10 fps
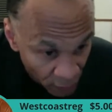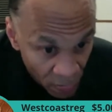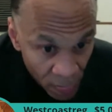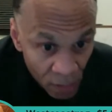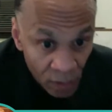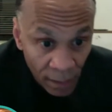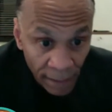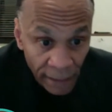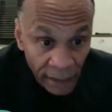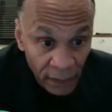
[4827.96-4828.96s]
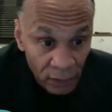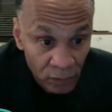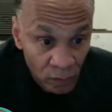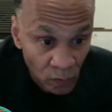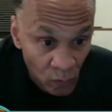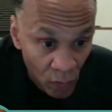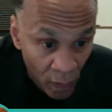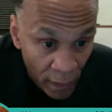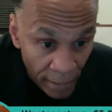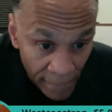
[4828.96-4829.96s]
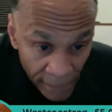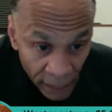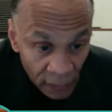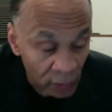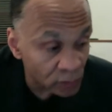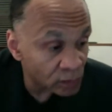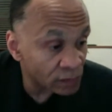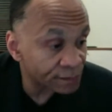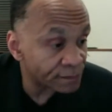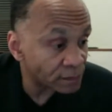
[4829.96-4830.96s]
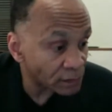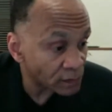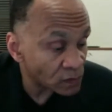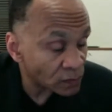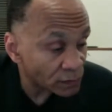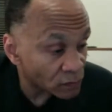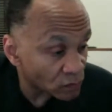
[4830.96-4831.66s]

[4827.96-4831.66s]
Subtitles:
having like like all that just income and stuff